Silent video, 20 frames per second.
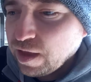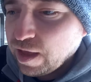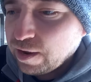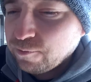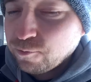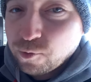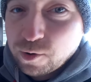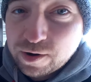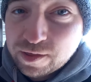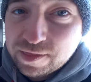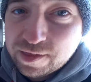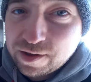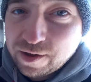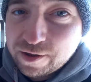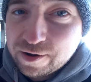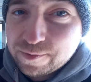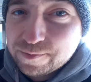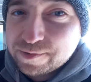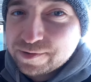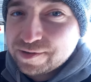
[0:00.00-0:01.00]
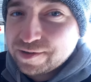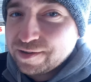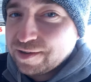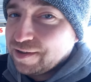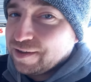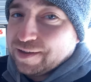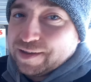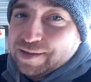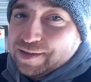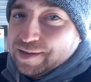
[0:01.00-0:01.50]
And one of the items
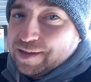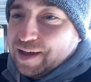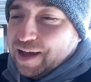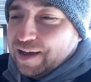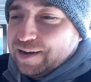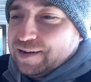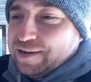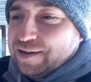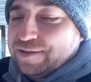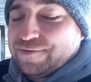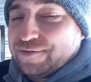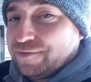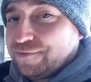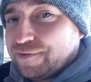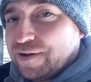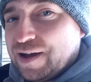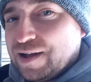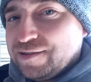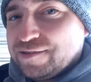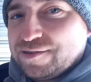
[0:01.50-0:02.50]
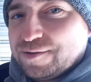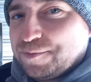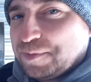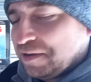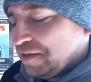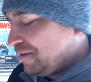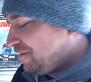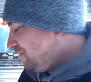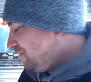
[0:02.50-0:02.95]
I didn't even find, somebody